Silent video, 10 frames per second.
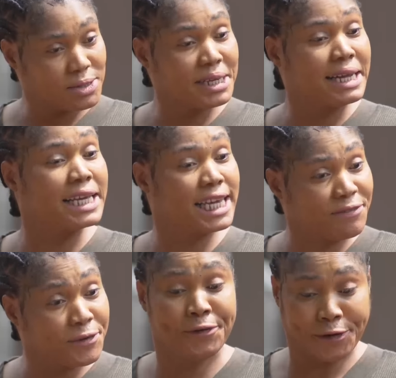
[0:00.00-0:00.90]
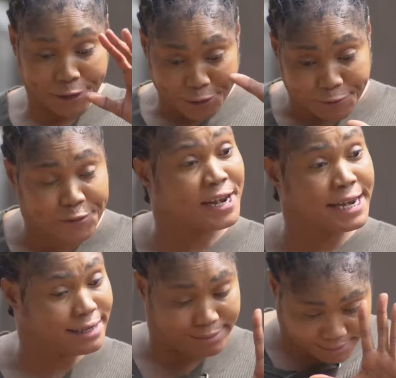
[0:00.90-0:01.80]
So they can give you
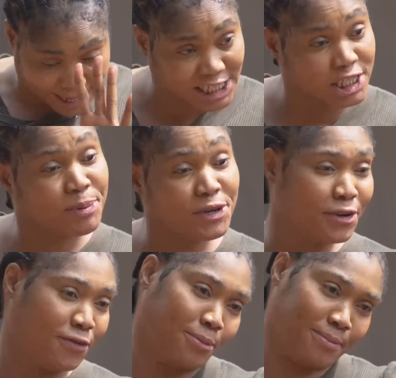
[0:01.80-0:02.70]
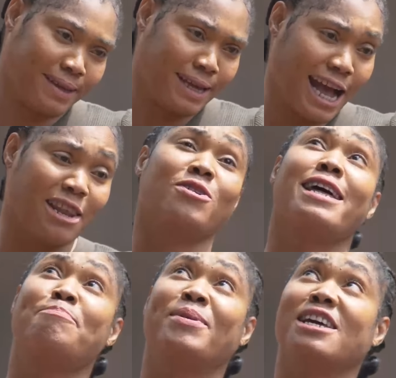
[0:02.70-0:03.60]
free Ashebi uniform. and
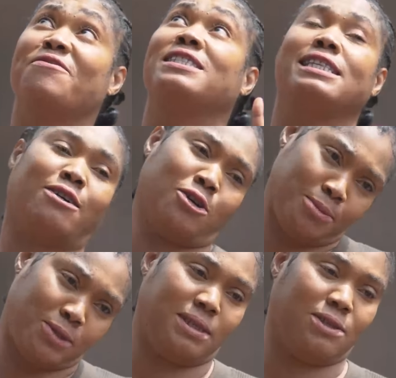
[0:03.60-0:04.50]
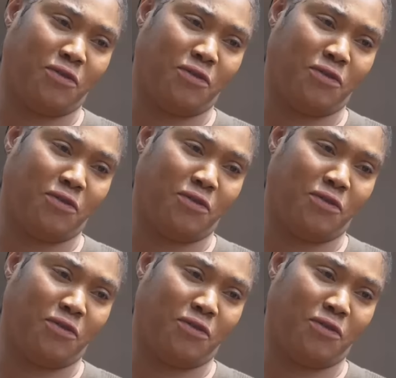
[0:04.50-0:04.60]
other benefits that comes with it,